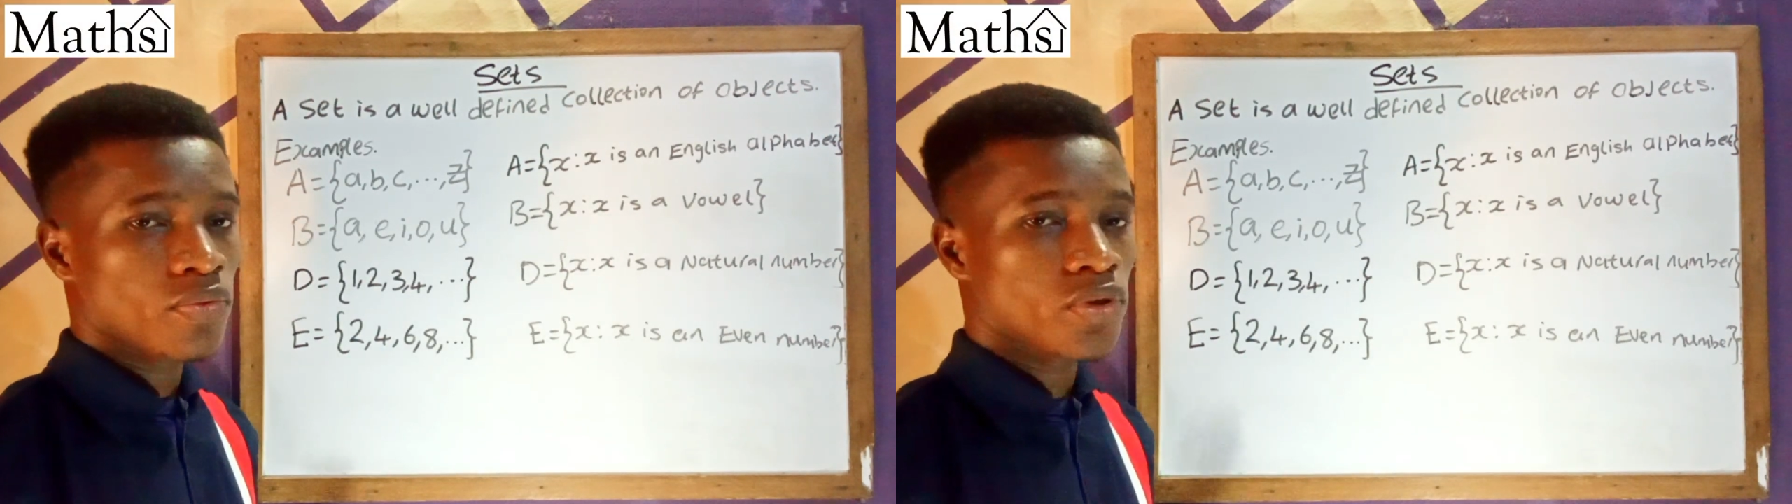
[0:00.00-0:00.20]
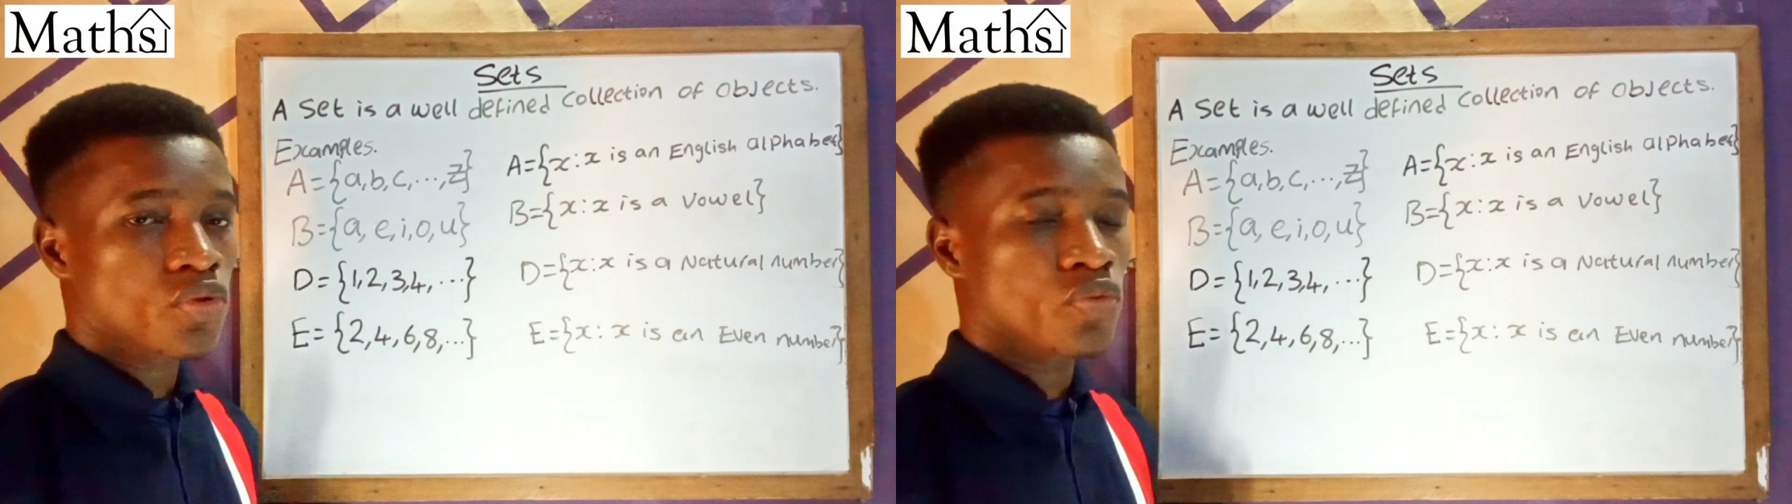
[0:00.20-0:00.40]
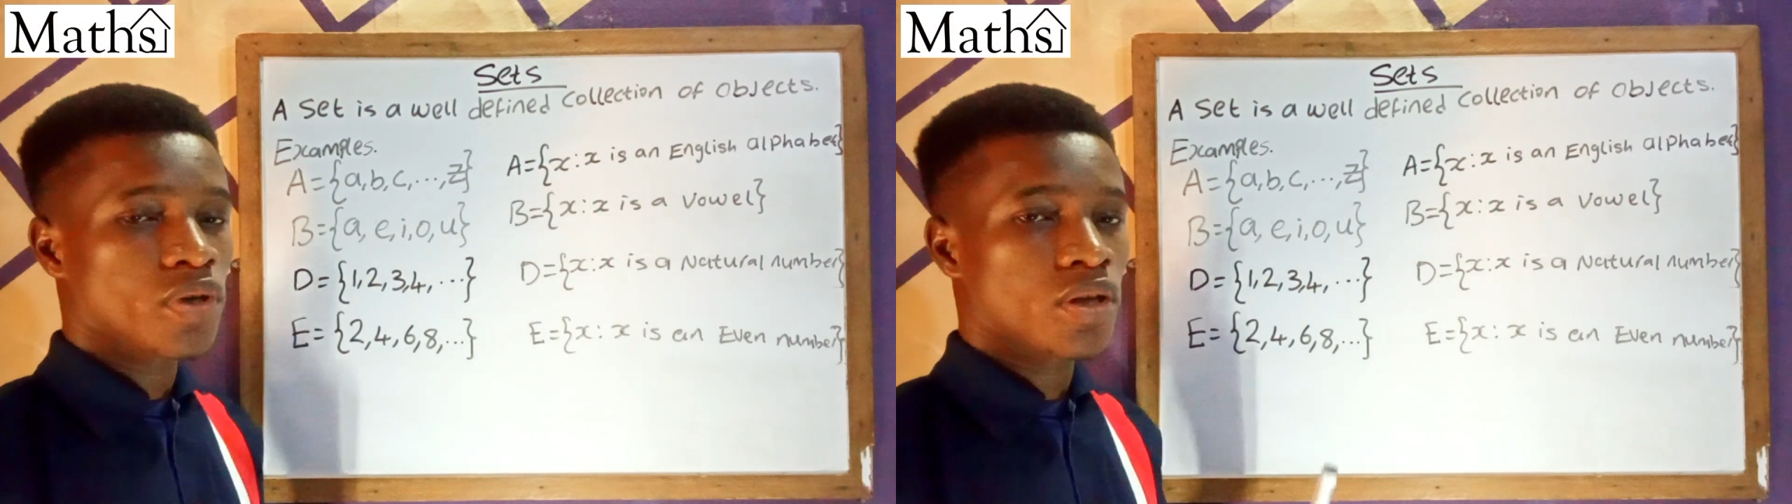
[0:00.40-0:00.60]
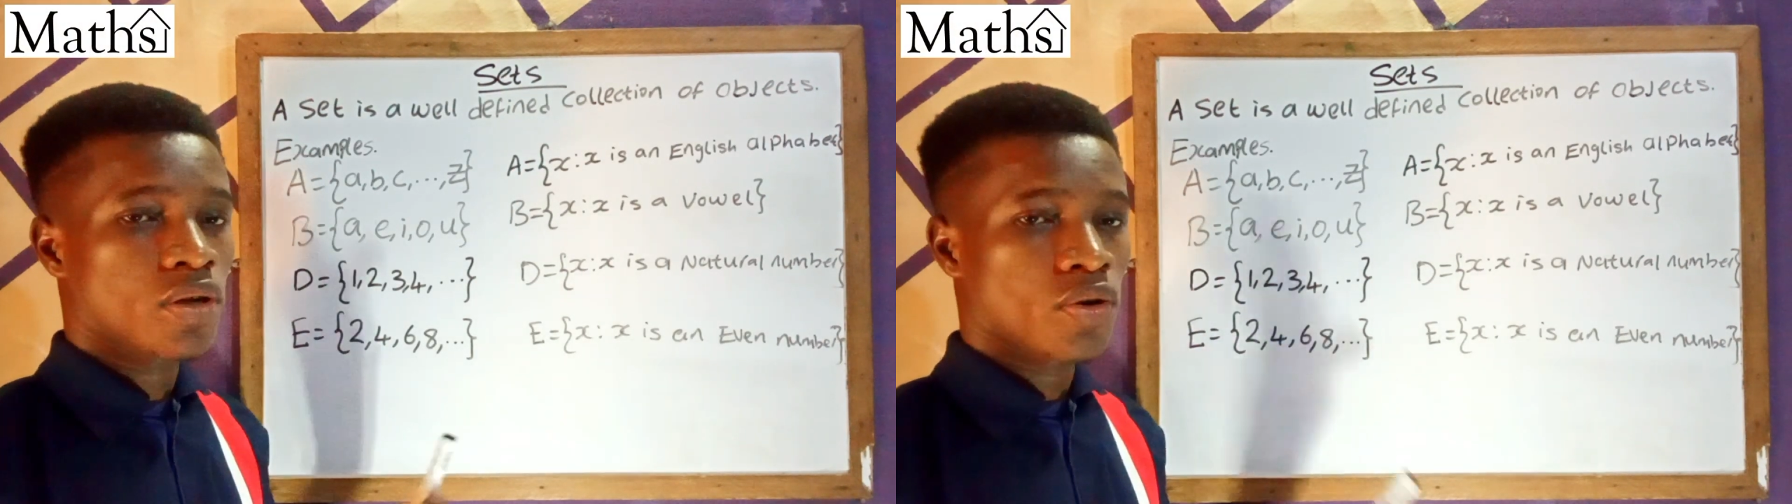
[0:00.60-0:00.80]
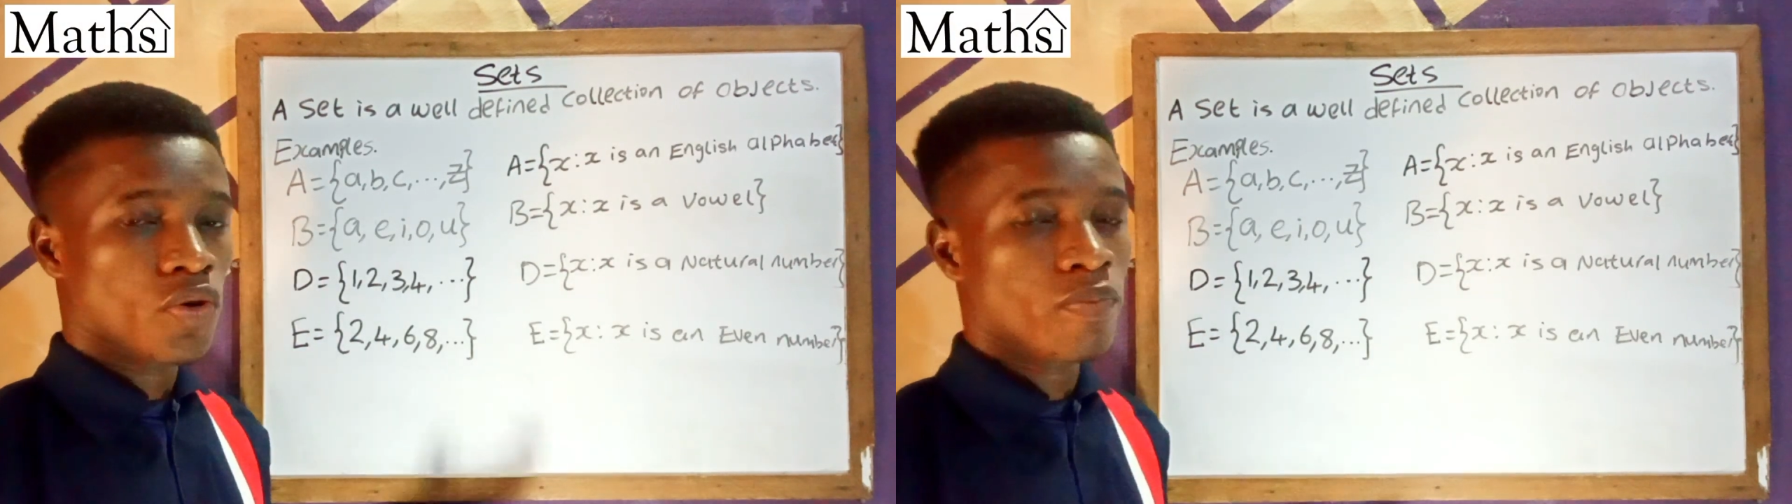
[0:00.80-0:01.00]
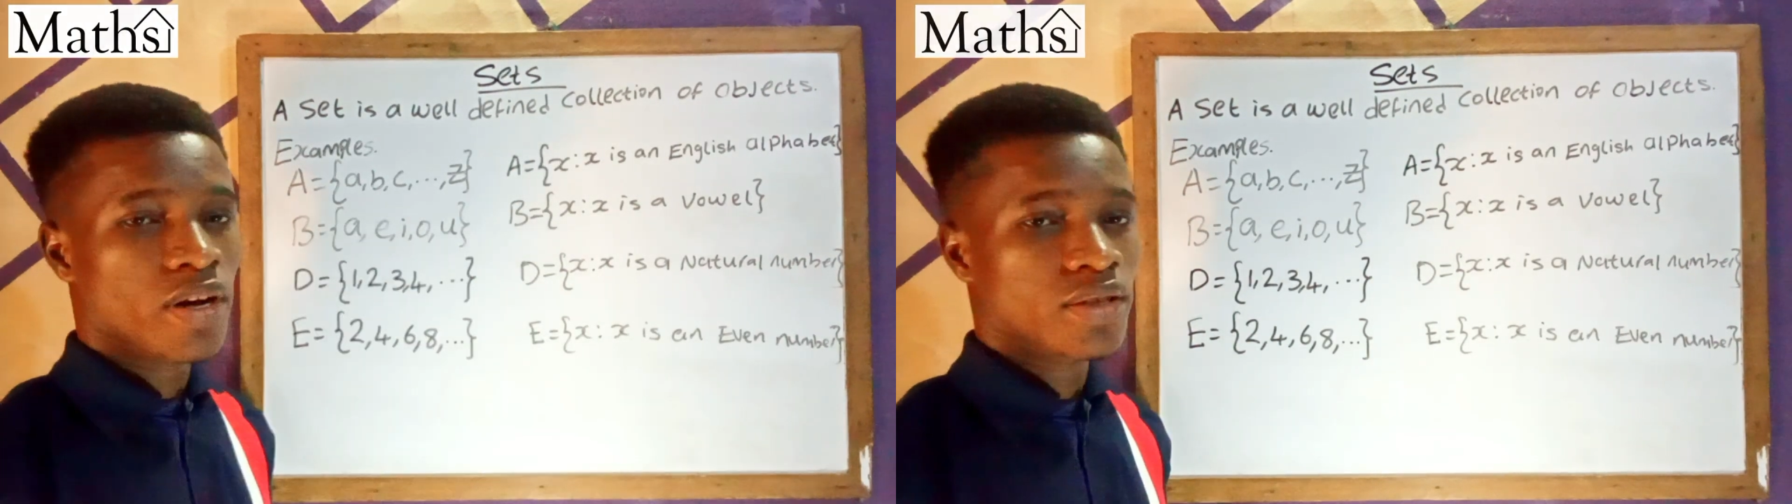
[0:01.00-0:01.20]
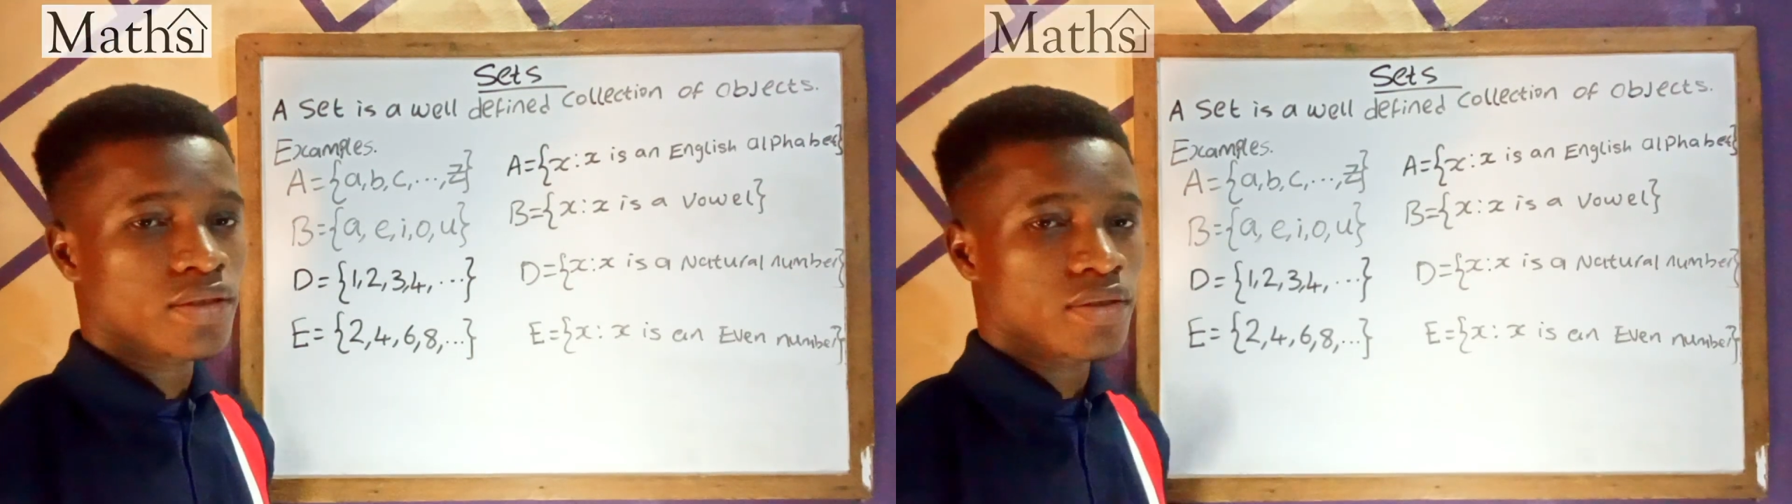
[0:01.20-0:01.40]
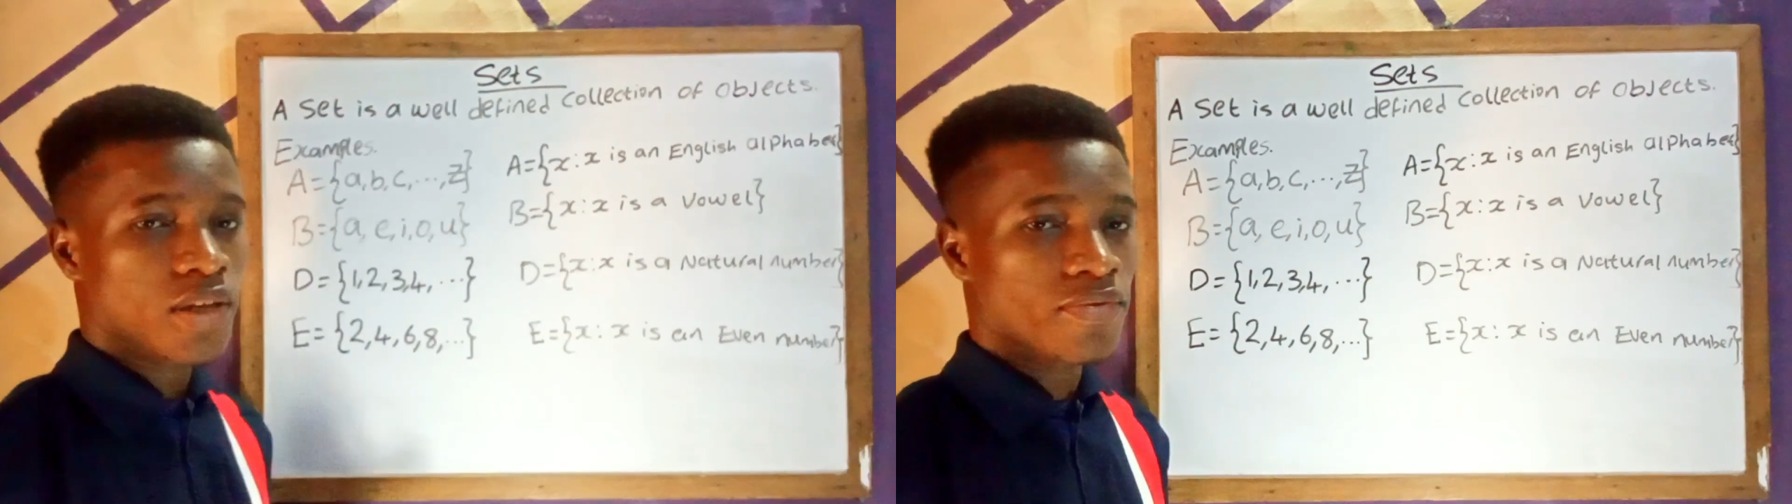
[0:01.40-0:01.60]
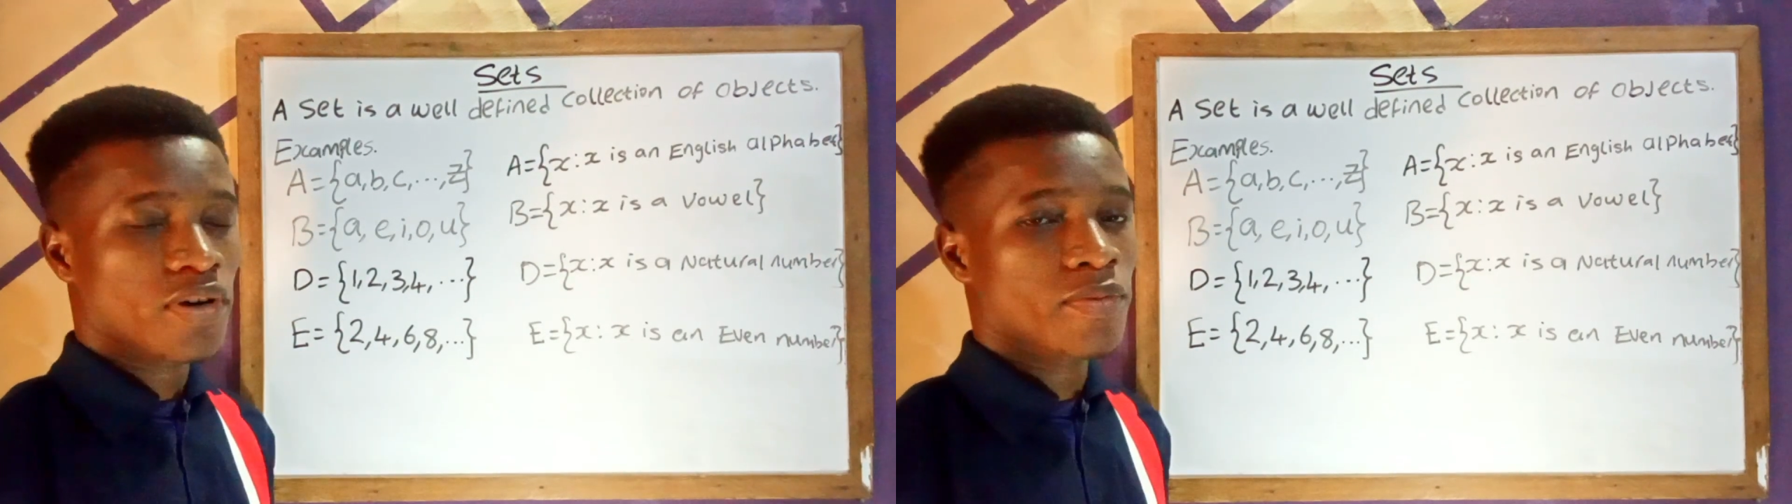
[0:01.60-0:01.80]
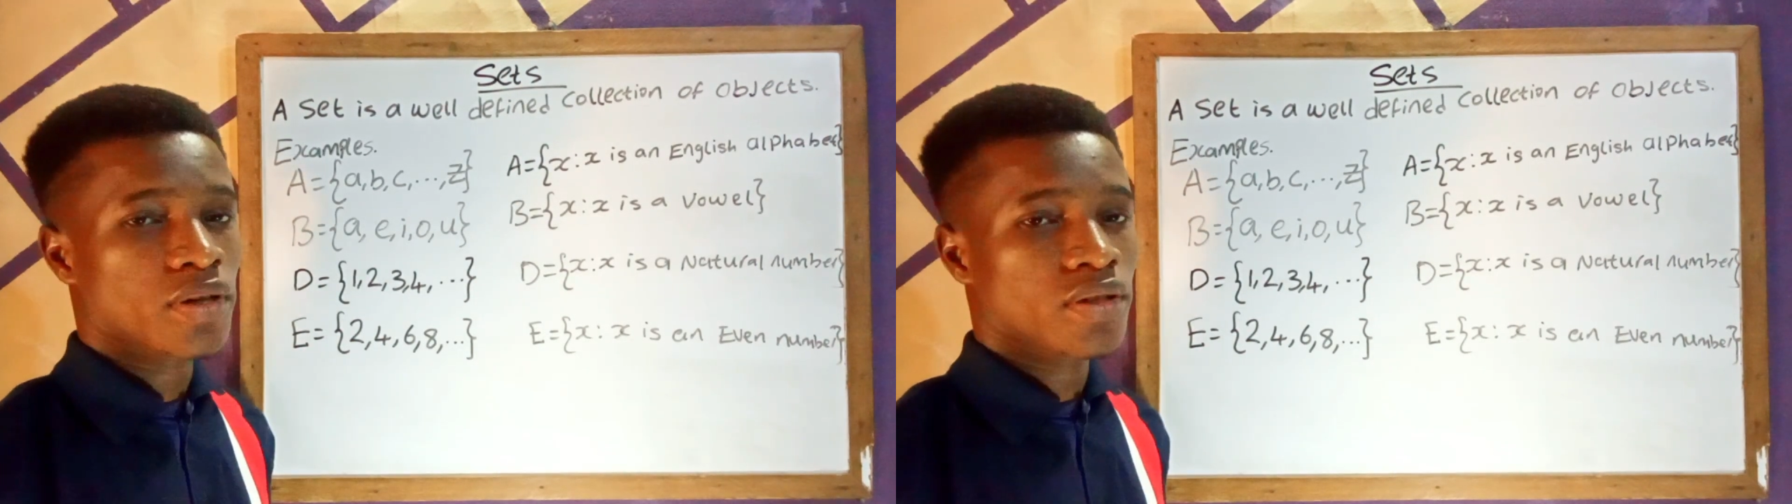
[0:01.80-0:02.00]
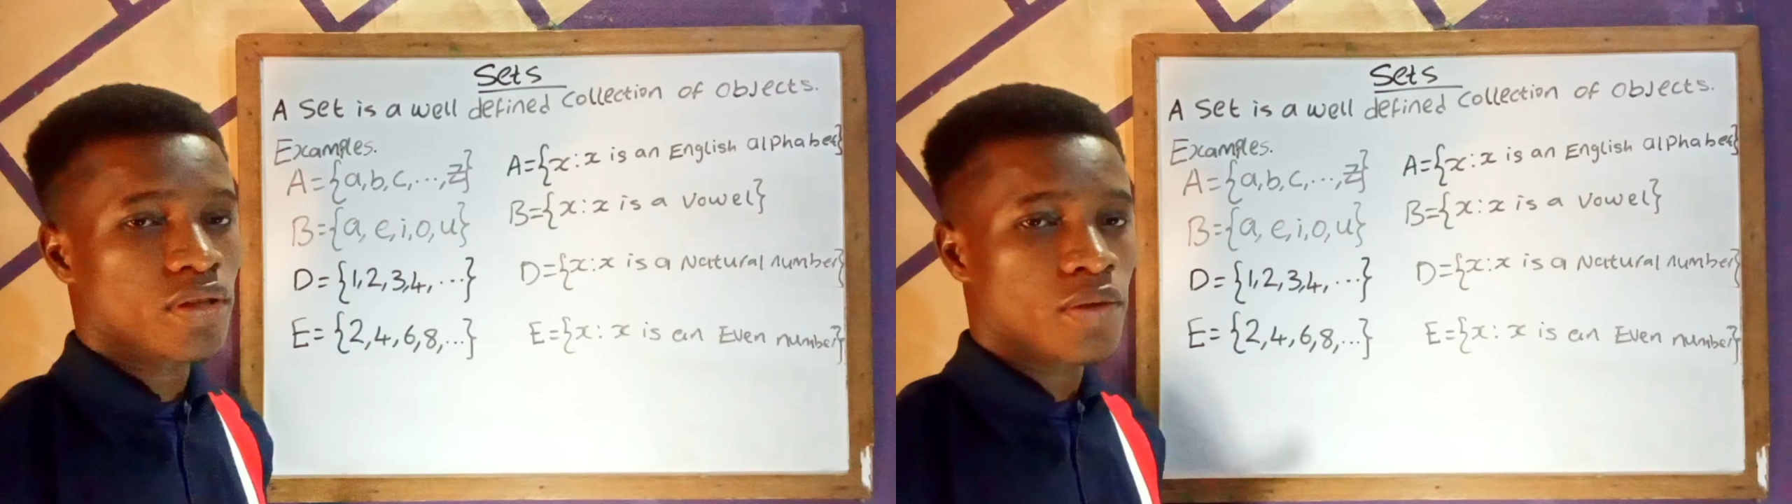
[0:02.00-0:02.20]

which could be numbers, alphabets,